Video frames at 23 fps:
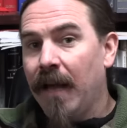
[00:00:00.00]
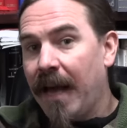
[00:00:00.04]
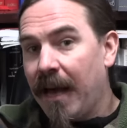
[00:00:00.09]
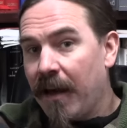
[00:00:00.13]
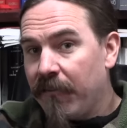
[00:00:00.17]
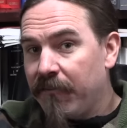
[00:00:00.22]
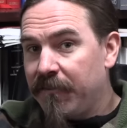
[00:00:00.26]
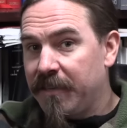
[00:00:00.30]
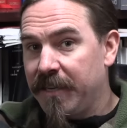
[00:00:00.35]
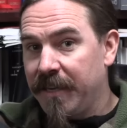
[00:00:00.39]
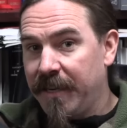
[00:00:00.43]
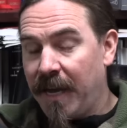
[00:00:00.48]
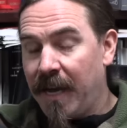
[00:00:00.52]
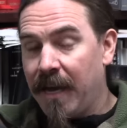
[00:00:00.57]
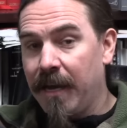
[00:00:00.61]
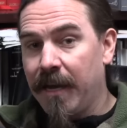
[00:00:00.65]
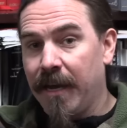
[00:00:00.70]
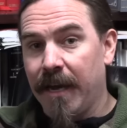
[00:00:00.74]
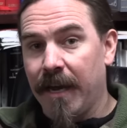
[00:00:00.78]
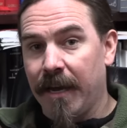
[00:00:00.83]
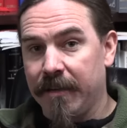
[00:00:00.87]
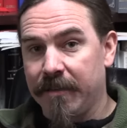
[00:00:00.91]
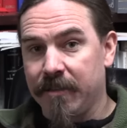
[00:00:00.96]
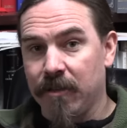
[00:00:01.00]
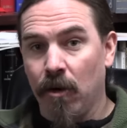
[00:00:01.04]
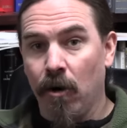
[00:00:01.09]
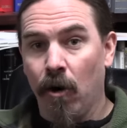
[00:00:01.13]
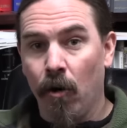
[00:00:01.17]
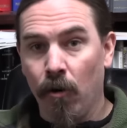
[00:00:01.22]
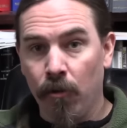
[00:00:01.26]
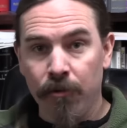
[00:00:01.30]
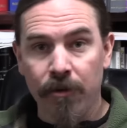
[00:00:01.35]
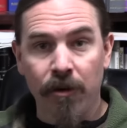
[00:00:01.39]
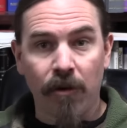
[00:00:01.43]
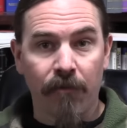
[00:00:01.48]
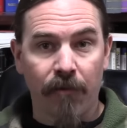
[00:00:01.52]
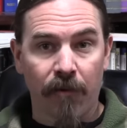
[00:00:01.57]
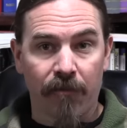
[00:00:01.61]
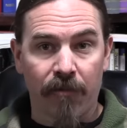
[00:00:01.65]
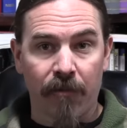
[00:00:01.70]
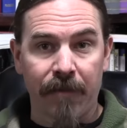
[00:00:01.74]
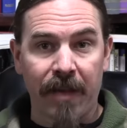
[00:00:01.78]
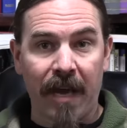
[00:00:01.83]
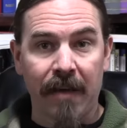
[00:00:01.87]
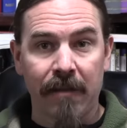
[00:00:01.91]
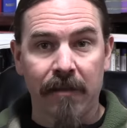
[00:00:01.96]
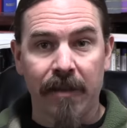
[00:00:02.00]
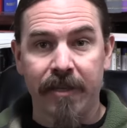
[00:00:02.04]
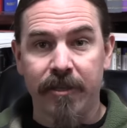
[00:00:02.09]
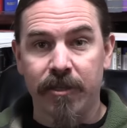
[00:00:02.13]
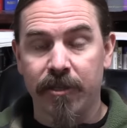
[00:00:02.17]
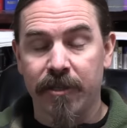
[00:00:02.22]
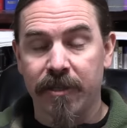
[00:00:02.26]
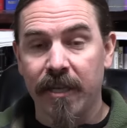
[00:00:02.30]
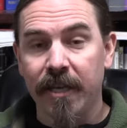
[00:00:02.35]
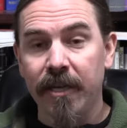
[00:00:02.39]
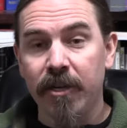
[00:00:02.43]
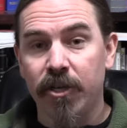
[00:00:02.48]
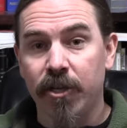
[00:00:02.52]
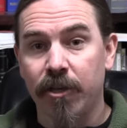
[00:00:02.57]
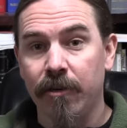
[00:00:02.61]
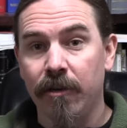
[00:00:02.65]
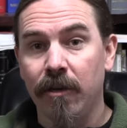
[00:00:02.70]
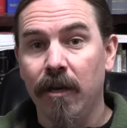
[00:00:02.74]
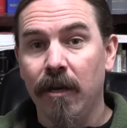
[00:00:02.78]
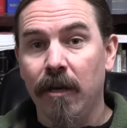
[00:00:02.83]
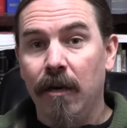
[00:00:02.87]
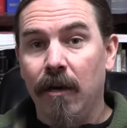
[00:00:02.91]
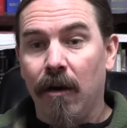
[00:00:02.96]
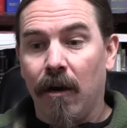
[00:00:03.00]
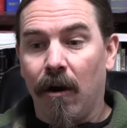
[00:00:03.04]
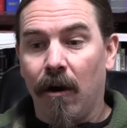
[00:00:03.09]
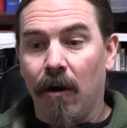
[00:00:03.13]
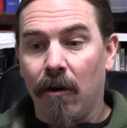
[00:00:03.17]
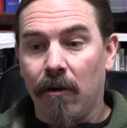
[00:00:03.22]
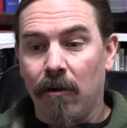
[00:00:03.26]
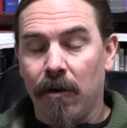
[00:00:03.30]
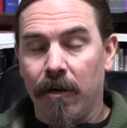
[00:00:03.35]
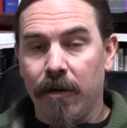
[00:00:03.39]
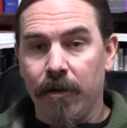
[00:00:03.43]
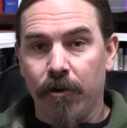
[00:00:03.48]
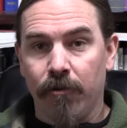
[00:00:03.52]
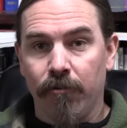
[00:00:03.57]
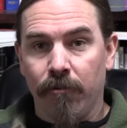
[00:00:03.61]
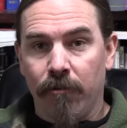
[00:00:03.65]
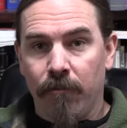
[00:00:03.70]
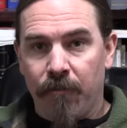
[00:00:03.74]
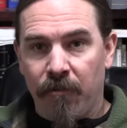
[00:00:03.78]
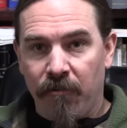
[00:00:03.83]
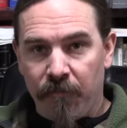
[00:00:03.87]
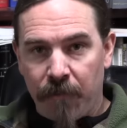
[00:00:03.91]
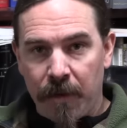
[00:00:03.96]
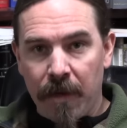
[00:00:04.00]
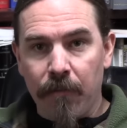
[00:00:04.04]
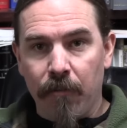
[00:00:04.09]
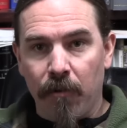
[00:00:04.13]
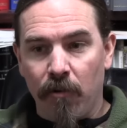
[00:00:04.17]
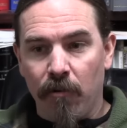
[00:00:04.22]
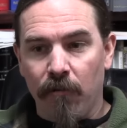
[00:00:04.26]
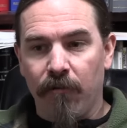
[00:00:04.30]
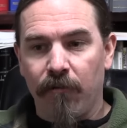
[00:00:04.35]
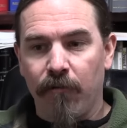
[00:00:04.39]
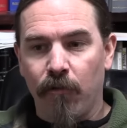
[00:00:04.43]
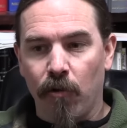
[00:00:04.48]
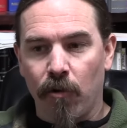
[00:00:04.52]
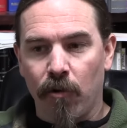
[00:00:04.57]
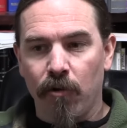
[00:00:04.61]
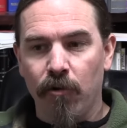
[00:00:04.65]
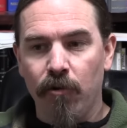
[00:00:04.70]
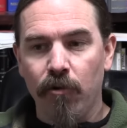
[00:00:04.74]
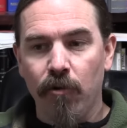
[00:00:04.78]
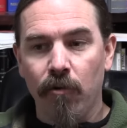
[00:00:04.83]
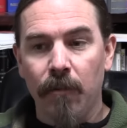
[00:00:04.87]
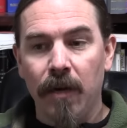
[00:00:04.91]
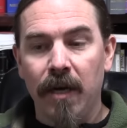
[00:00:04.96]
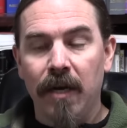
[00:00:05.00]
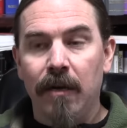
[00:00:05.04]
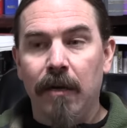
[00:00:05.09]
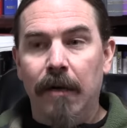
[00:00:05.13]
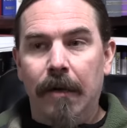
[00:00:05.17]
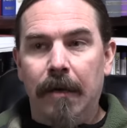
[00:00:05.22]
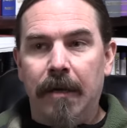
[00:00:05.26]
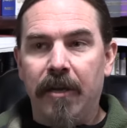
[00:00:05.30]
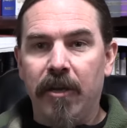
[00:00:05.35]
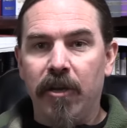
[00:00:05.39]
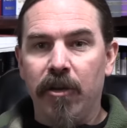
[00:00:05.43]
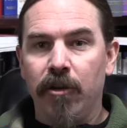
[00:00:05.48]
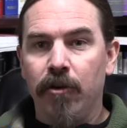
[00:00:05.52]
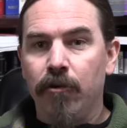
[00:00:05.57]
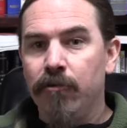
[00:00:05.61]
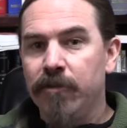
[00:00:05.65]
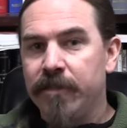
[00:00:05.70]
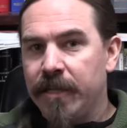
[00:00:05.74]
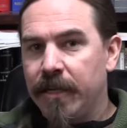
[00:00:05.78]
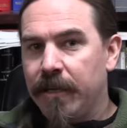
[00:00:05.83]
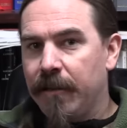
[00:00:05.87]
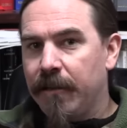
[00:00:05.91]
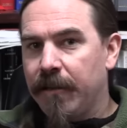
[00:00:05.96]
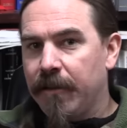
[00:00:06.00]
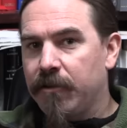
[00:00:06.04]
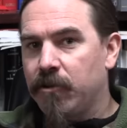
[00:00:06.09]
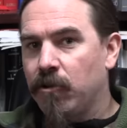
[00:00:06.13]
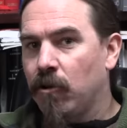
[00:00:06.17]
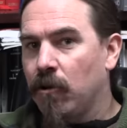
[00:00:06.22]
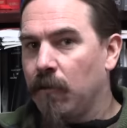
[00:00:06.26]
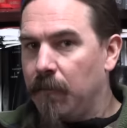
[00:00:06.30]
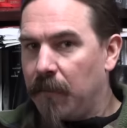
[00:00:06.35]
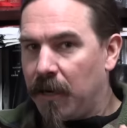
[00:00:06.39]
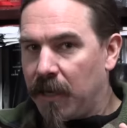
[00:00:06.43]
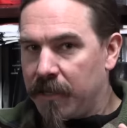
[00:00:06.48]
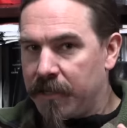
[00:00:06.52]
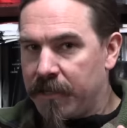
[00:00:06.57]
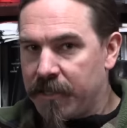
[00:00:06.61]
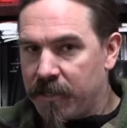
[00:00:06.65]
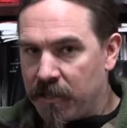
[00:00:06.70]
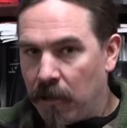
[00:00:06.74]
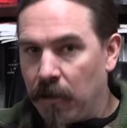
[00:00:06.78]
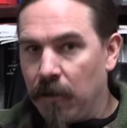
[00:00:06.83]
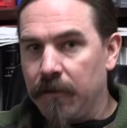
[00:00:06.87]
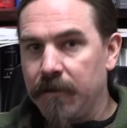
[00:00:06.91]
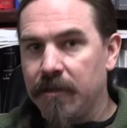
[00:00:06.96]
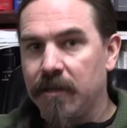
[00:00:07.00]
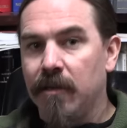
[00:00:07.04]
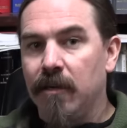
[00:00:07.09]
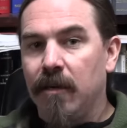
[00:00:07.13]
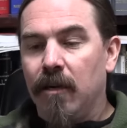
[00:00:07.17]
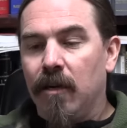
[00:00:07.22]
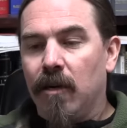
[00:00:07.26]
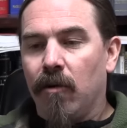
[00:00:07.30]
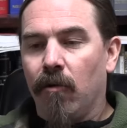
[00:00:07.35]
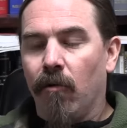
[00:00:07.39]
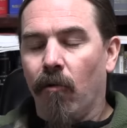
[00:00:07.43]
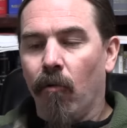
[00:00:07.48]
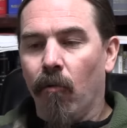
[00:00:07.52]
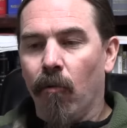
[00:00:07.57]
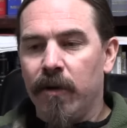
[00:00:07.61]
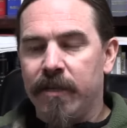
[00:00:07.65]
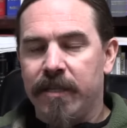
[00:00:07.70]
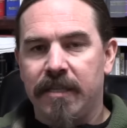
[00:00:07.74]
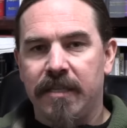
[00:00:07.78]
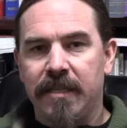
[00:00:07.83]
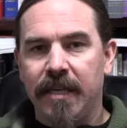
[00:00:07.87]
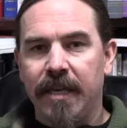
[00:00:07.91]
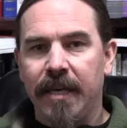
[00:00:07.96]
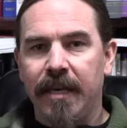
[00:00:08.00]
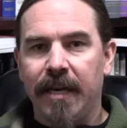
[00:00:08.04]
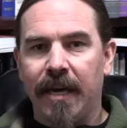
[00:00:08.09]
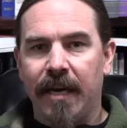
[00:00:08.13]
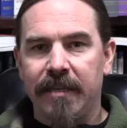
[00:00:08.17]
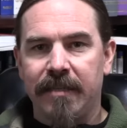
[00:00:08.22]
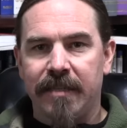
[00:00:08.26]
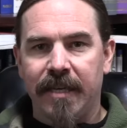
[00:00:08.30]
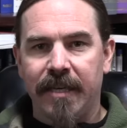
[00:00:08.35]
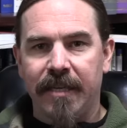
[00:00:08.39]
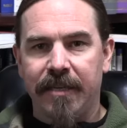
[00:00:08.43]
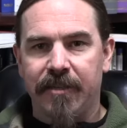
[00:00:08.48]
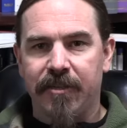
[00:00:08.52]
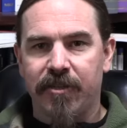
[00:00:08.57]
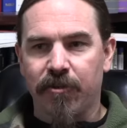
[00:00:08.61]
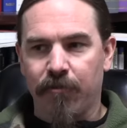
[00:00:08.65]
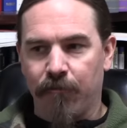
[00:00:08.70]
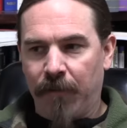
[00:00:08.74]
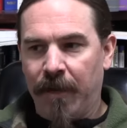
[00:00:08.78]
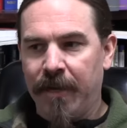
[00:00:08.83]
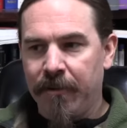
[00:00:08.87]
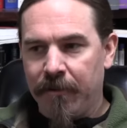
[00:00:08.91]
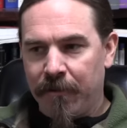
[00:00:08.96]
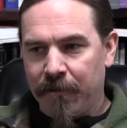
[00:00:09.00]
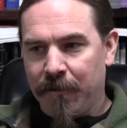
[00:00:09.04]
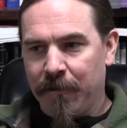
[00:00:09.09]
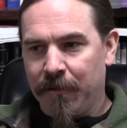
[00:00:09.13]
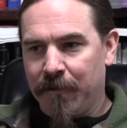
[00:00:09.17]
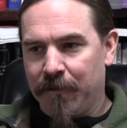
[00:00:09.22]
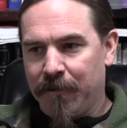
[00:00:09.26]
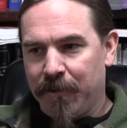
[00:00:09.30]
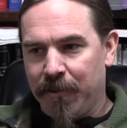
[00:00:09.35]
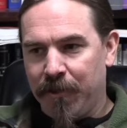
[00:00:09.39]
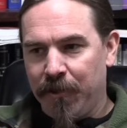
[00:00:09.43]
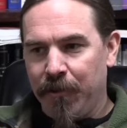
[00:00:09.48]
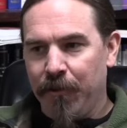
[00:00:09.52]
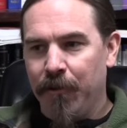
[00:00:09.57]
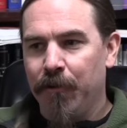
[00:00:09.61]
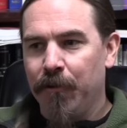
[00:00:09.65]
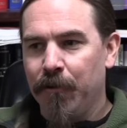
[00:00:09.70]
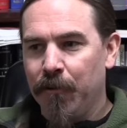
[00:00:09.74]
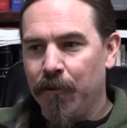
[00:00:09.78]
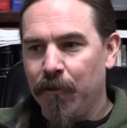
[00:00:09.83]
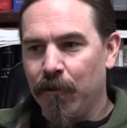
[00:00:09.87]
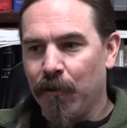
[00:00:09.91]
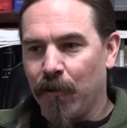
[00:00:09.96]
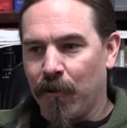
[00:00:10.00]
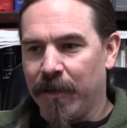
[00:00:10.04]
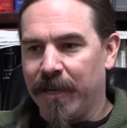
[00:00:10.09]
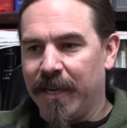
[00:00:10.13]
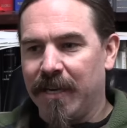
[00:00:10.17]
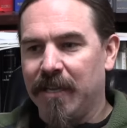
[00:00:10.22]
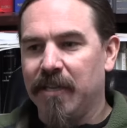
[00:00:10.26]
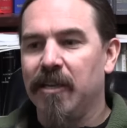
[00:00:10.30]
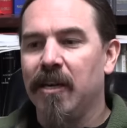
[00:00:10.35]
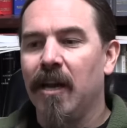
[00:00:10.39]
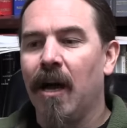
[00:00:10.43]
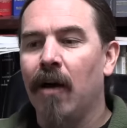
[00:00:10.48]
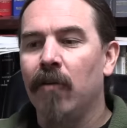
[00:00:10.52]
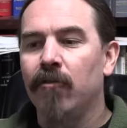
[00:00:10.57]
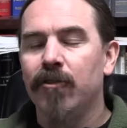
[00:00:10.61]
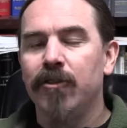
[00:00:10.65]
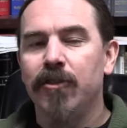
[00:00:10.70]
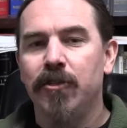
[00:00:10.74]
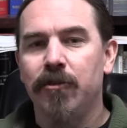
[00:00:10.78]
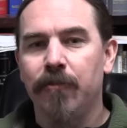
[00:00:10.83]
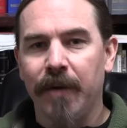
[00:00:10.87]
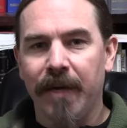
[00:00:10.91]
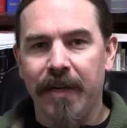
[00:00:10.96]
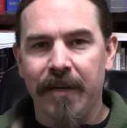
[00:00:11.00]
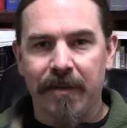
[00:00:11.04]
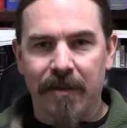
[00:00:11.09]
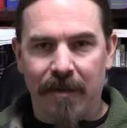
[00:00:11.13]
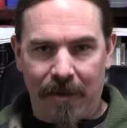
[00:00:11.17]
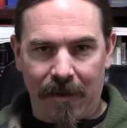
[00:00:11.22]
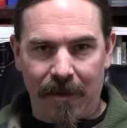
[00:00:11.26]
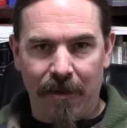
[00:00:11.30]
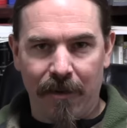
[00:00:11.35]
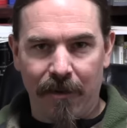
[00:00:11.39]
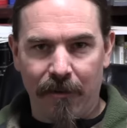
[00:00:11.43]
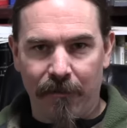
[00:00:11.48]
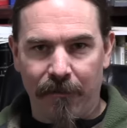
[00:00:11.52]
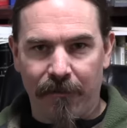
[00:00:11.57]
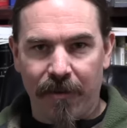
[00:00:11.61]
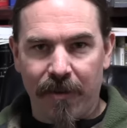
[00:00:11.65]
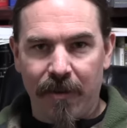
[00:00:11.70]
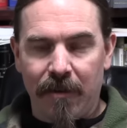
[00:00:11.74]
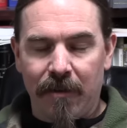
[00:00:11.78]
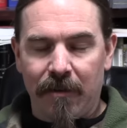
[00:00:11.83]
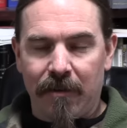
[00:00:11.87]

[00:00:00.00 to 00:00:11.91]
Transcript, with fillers: have today as a holdover from that legislation are a group of people for whom using the term assault was seen as a surrender to or an acknowledgement of